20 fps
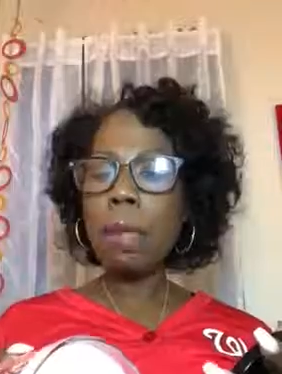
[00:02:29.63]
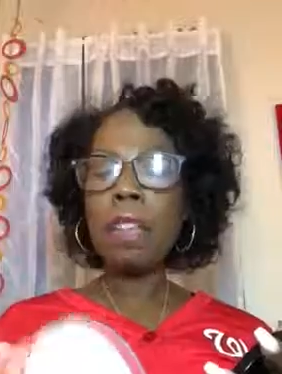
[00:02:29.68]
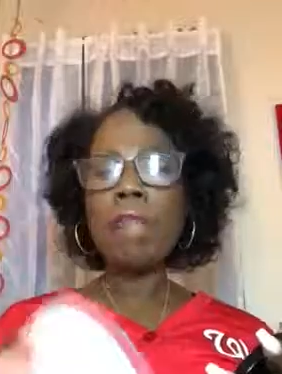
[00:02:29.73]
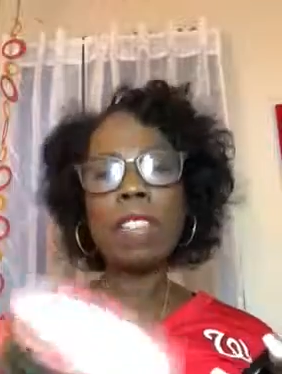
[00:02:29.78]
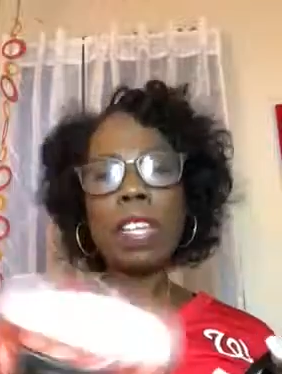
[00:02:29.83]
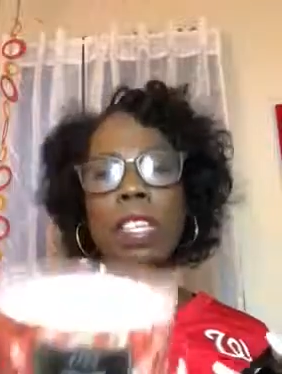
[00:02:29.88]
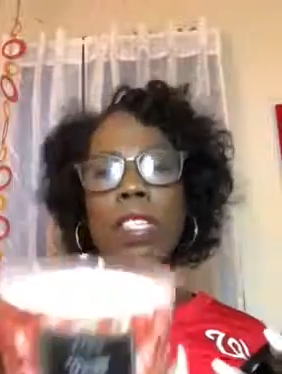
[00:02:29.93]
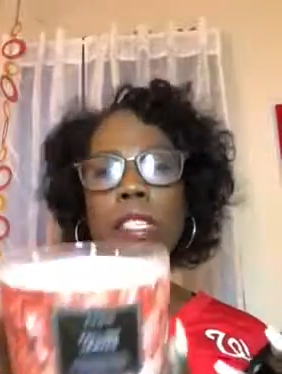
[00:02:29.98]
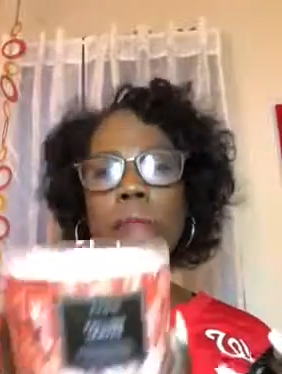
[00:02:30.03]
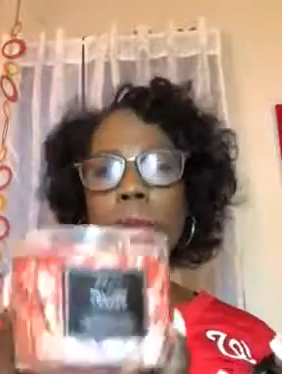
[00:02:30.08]
but
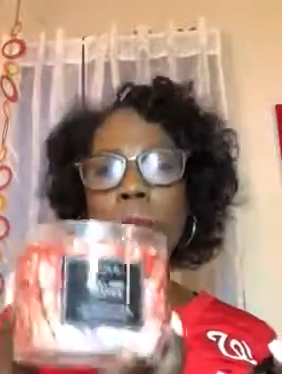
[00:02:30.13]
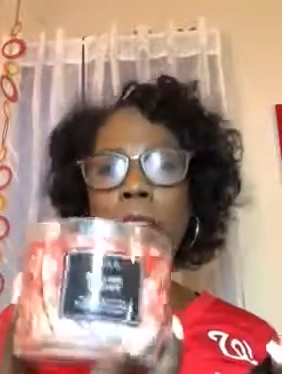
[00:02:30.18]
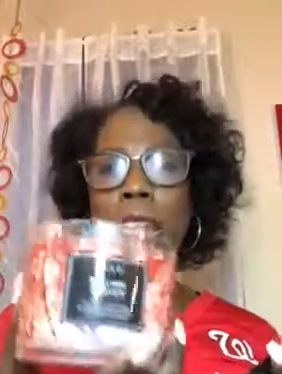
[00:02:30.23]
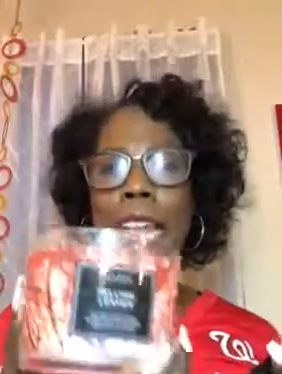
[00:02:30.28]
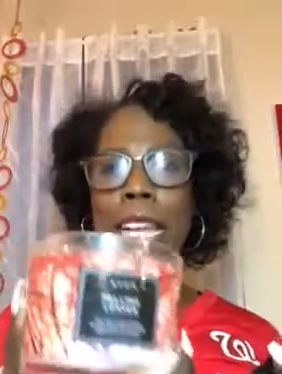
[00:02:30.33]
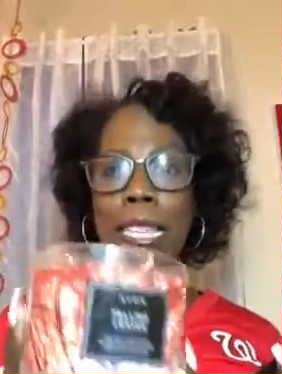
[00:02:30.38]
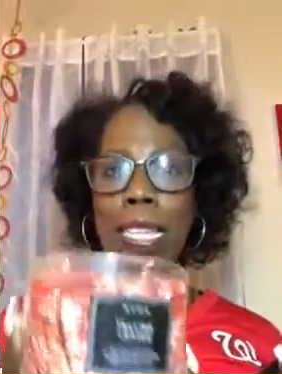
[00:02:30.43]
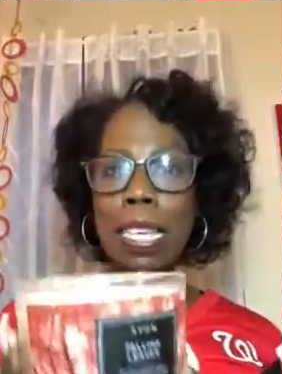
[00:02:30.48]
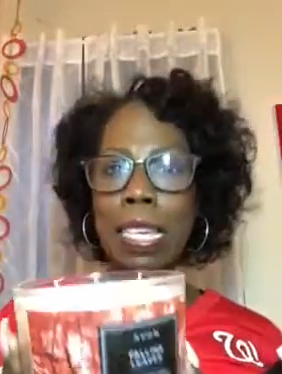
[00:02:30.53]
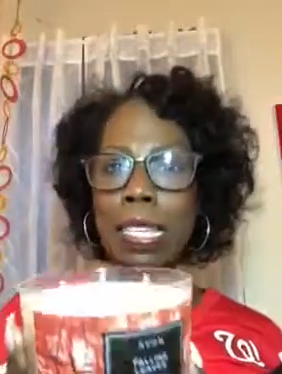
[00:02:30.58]
if they smell
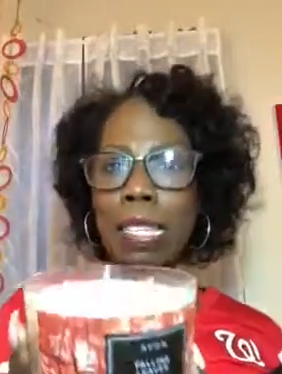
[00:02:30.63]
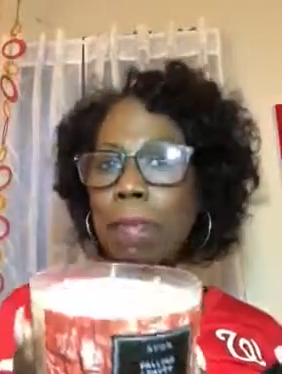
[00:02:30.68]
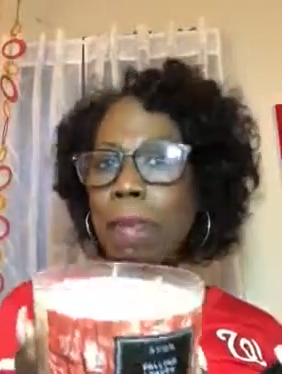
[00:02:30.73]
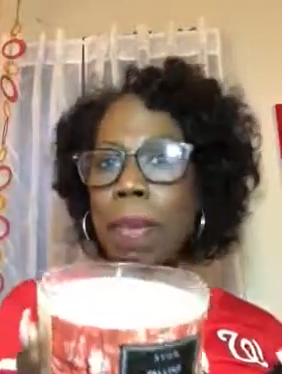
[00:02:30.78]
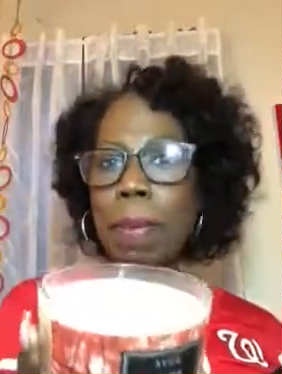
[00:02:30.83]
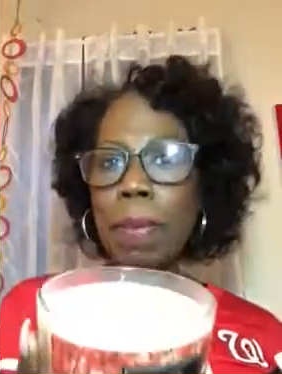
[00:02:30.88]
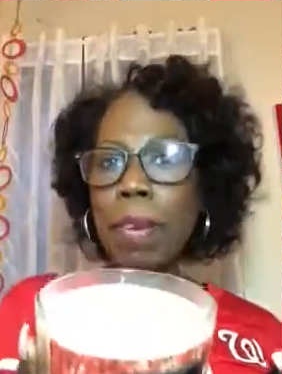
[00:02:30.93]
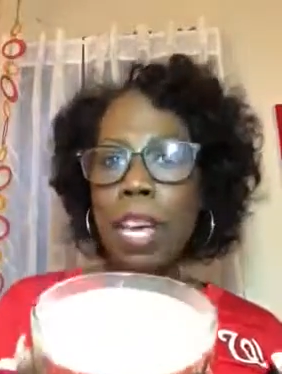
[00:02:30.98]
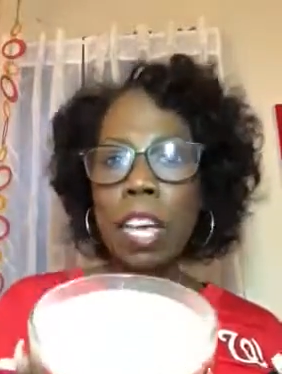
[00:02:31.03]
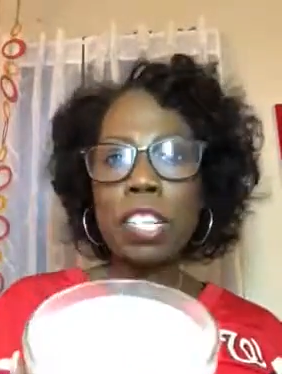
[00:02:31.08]
like this,
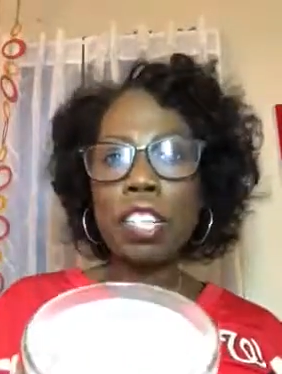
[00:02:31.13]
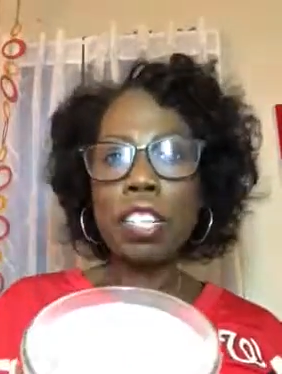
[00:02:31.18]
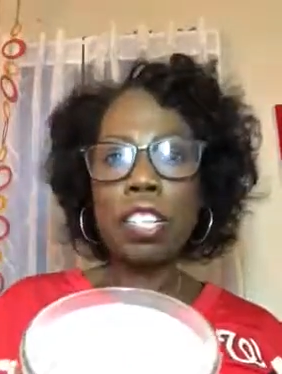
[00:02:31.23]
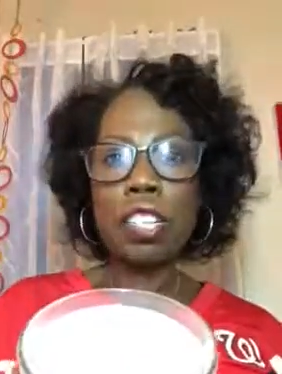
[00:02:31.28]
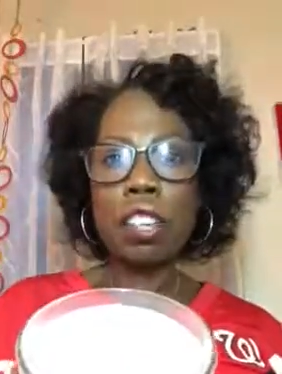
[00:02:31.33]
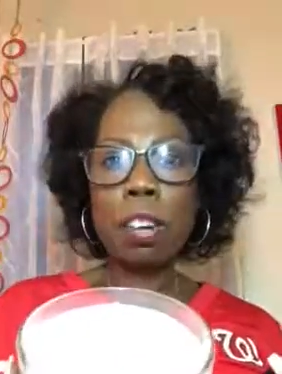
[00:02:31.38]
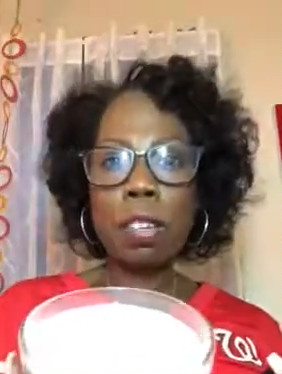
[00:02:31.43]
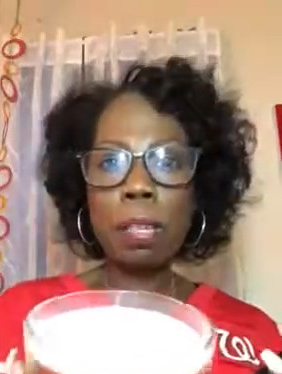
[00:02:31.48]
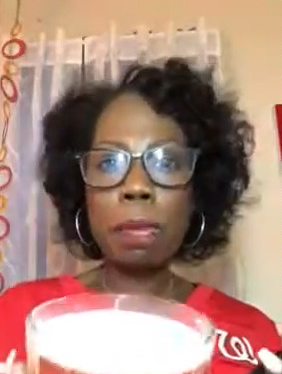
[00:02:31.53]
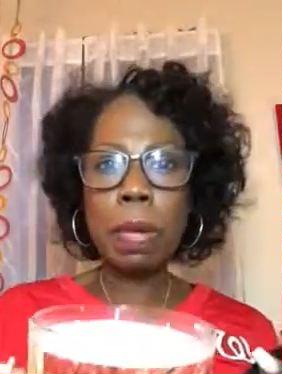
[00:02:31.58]
maybe I should
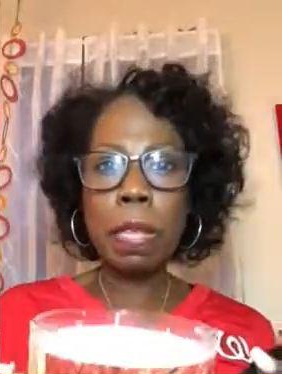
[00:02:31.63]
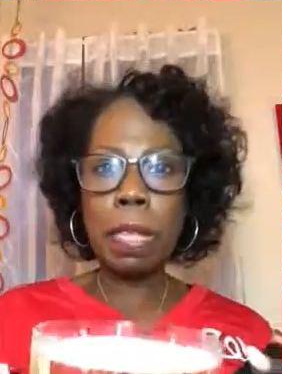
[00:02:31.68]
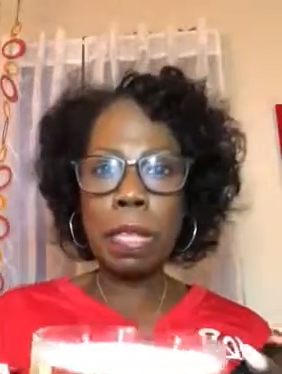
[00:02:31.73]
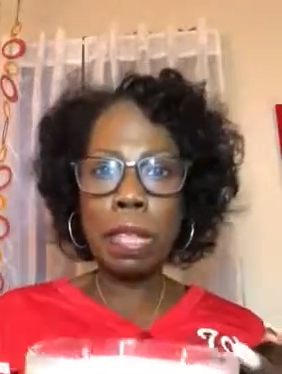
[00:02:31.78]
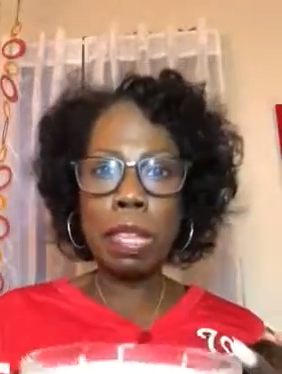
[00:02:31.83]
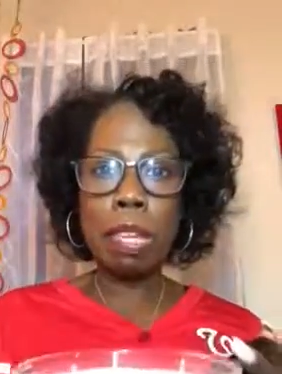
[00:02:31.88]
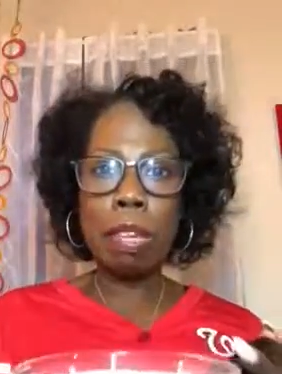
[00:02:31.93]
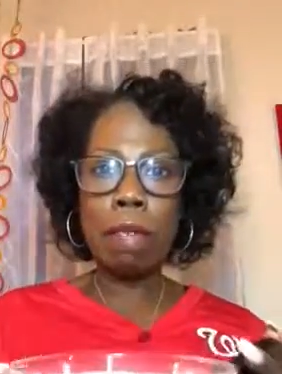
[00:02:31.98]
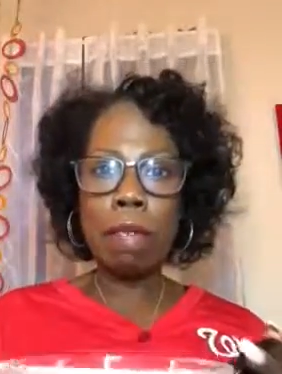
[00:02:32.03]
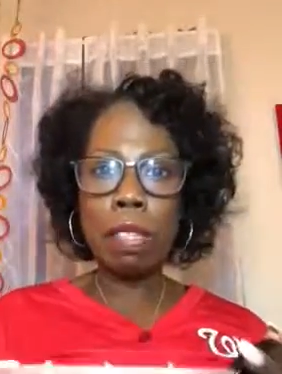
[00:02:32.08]
start
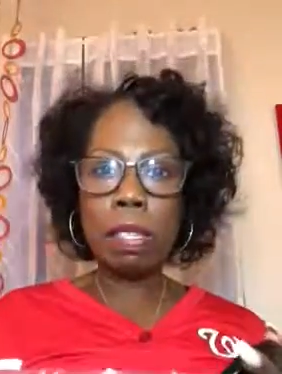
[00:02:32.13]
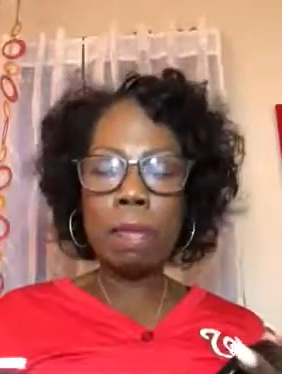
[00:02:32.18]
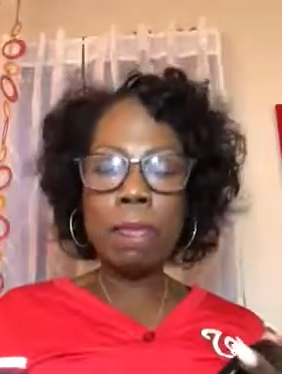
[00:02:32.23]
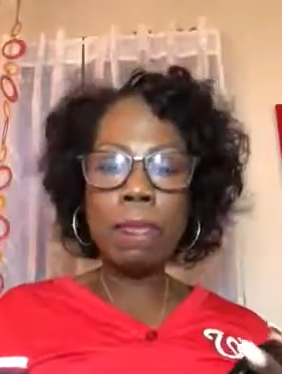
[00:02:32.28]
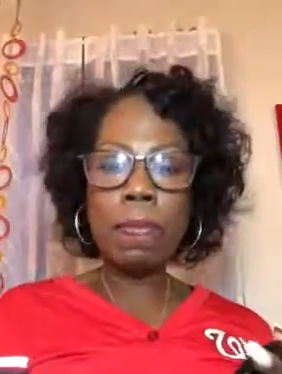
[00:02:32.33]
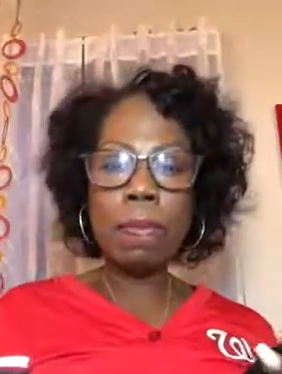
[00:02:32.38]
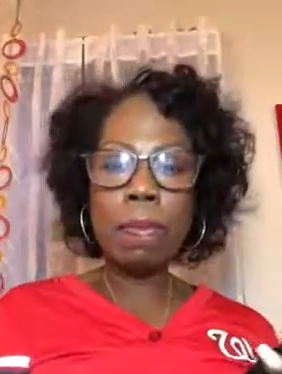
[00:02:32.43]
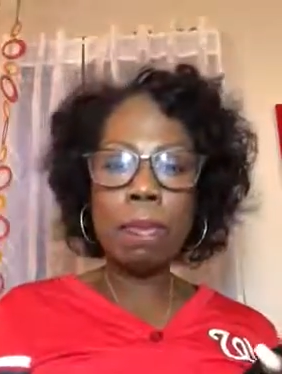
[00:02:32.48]
smelling leaves.